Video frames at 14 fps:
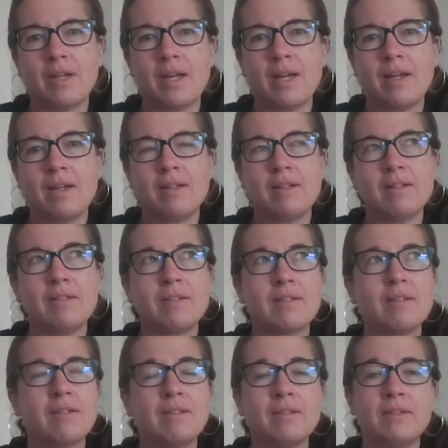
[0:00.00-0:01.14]
And
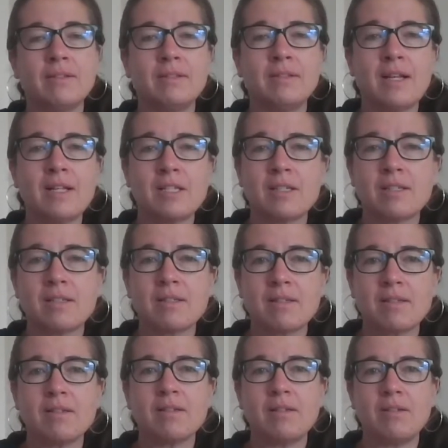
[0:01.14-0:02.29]
let's,